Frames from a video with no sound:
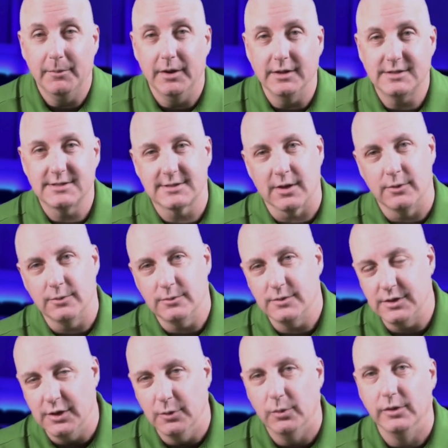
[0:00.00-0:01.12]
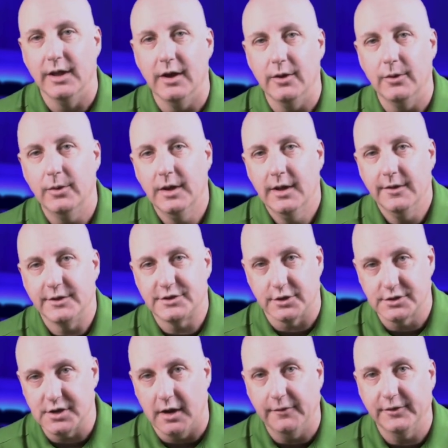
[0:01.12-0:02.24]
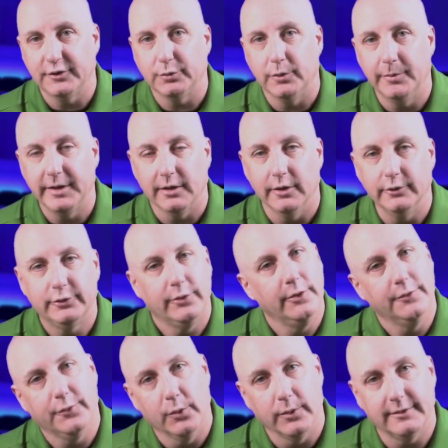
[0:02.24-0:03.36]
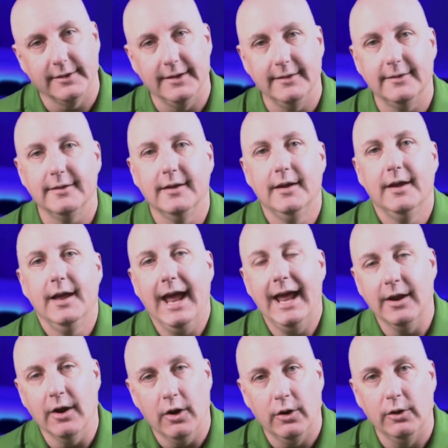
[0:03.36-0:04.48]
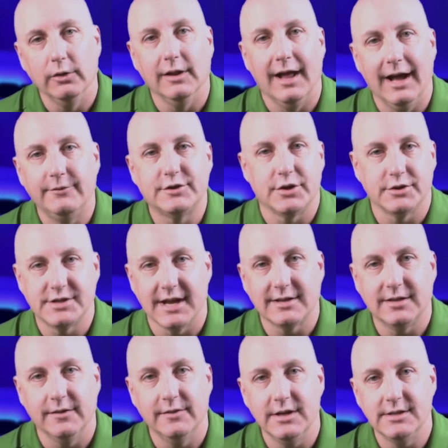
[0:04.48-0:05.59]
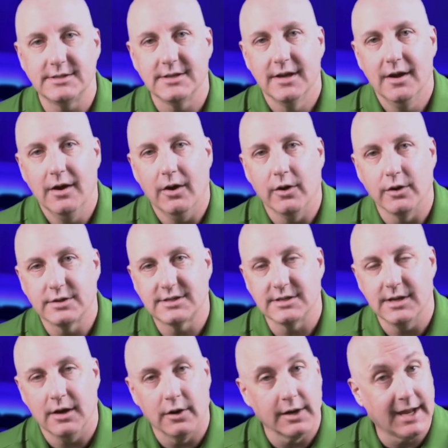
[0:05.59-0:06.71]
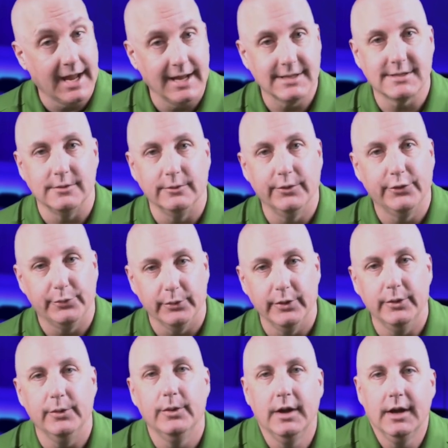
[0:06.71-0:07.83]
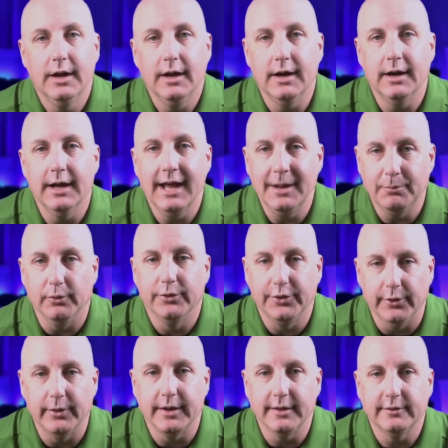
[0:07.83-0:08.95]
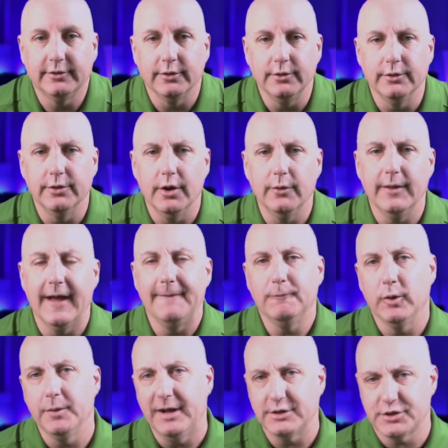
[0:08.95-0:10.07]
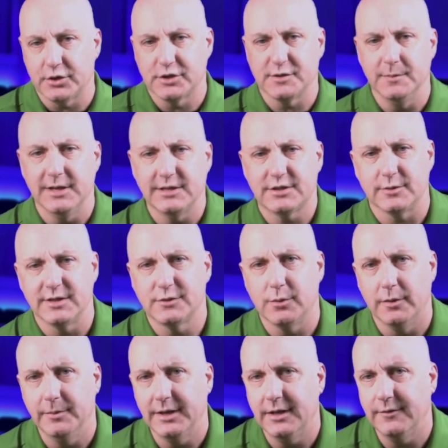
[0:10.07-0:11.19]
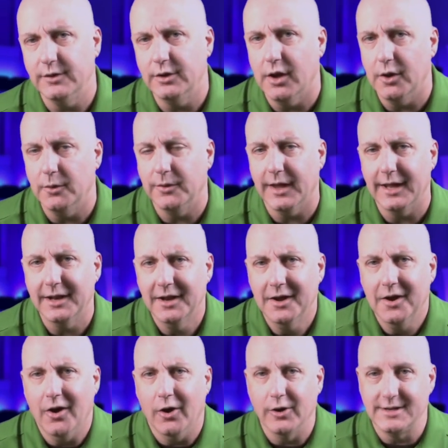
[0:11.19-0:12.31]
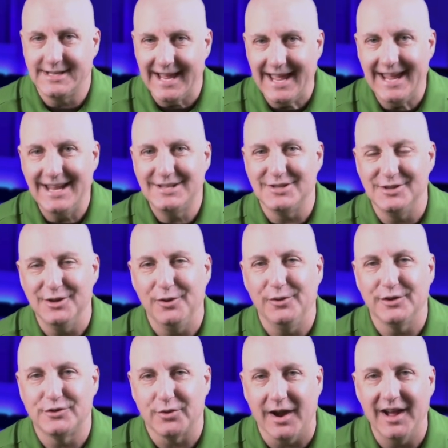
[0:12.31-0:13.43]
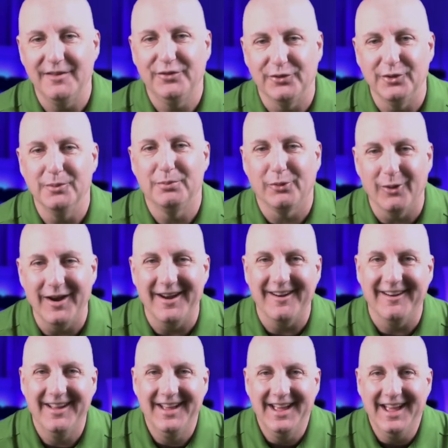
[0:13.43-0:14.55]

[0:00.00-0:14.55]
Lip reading: But so you will know, the church office will be closed through the 14th, and all live church activities are canceled through April 30th, so you'll know that. What about church ministries? Well, many of you know that our day to do the drive-through prayer